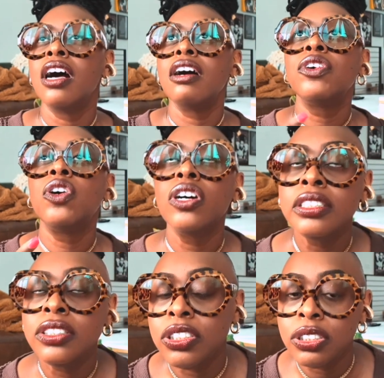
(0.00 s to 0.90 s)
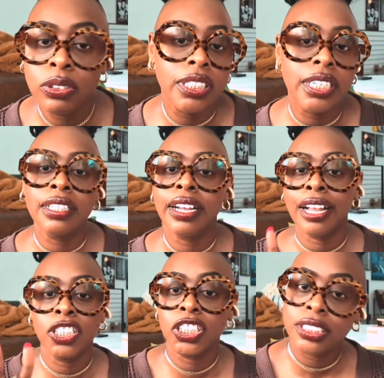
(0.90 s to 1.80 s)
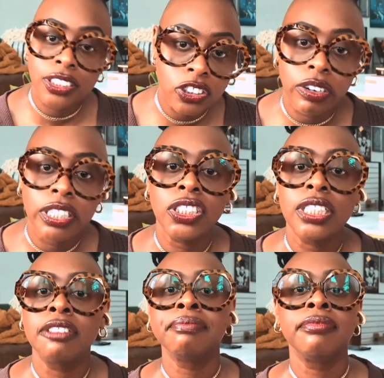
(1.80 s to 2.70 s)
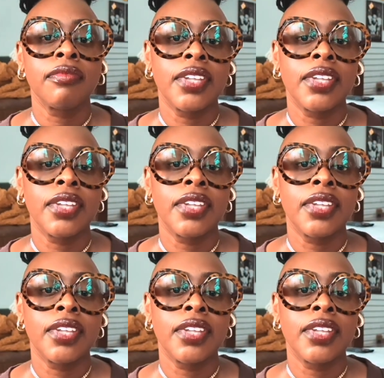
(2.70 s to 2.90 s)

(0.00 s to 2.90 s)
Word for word: Of course, use it at your discretion.